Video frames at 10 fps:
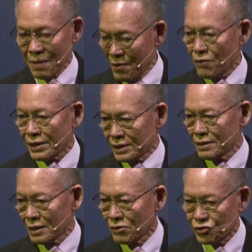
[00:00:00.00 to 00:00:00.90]
if he
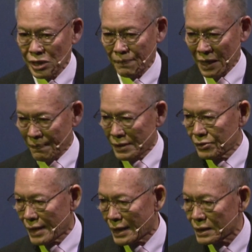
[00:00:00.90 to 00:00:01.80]
wasn't in good shape like
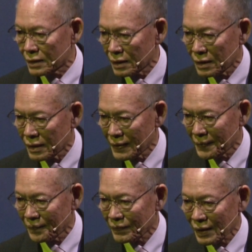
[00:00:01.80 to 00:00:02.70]
Pastor Allen.
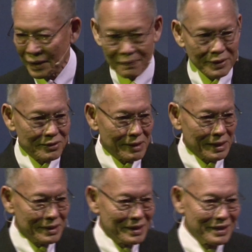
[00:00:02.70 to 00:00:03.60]
Right, Pastor
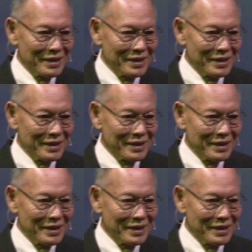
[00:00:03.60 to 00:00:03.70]
Allen?